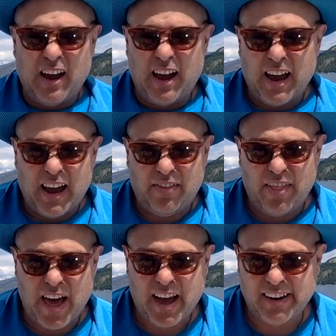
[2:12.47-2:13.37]
And
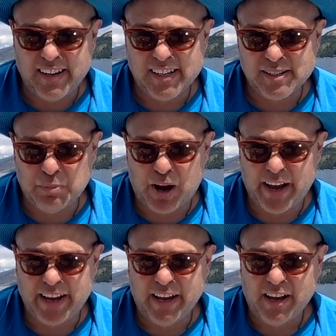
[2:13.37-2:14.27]
that is
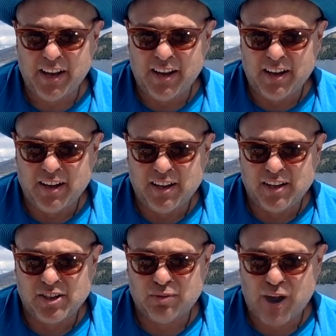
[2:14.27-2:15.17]
my
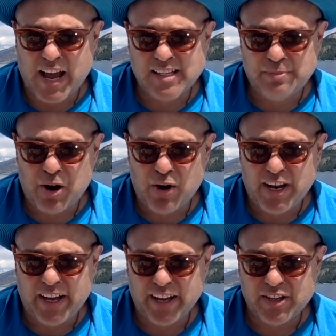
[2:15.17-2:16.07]

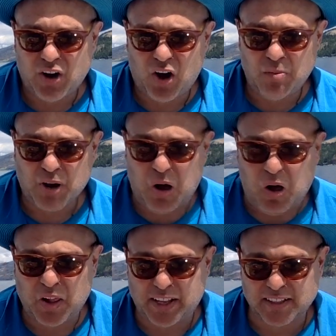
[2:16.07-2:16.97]
raspberry Tom
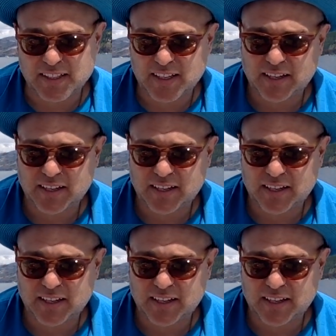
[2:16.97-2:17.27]
Collins.